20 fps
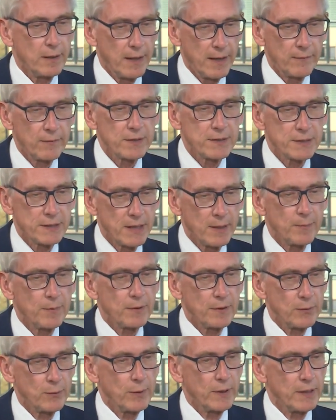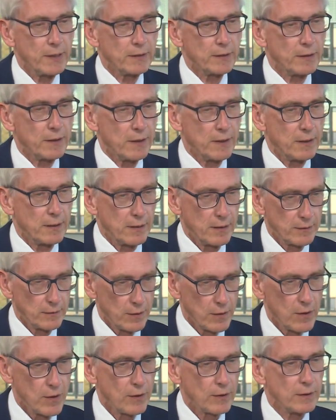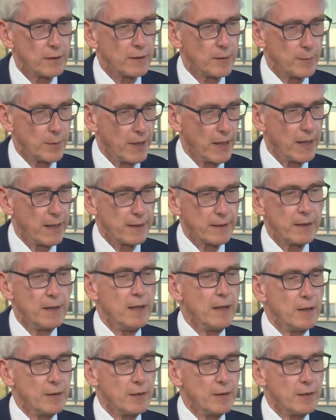every step of the way along the path.